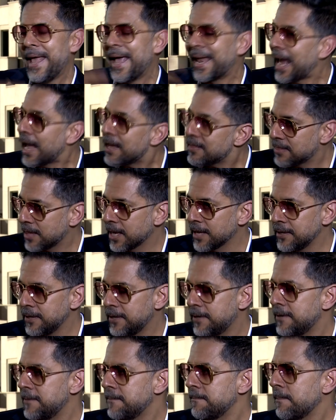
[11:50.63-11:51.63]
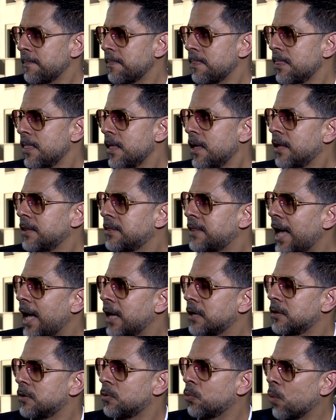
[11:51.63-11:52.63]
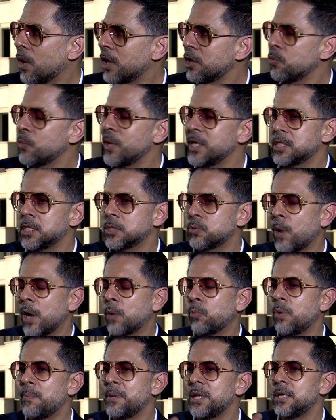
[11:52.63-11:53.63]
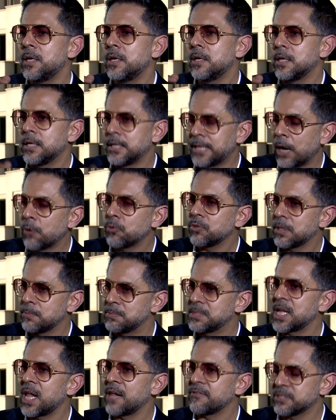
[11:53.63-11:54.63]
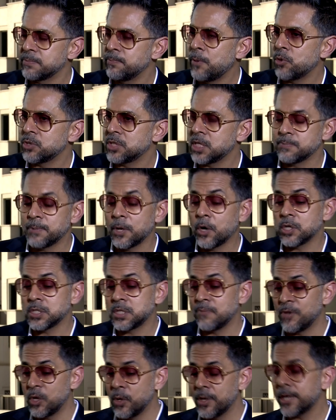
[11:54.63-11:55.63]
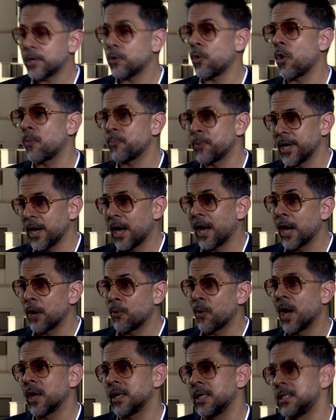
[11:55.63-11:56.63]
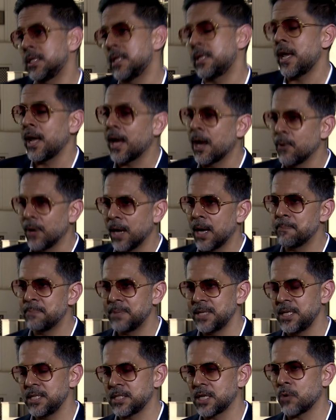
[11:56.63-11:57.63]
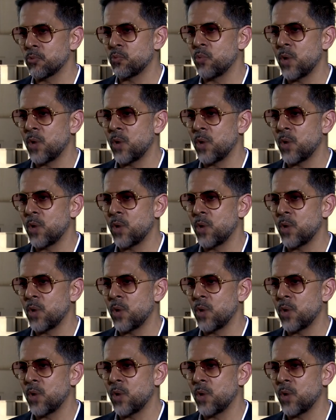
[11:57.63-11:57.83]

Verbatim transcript: And I think that one of the reasons why women doubt themselves most is because if you look at corporate hierarchy today, how companies are